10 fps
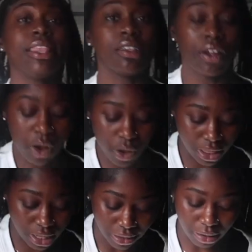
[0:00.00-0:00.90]
these are the
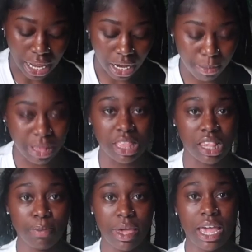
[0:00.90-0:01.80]
only things that's not gonna make
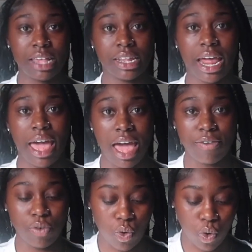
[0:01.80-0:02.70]
these pants that I
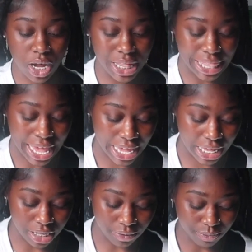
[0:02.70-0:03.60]
have on,
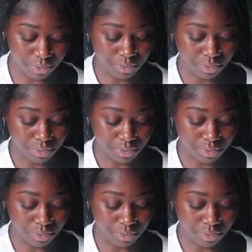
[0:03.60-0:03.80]
like,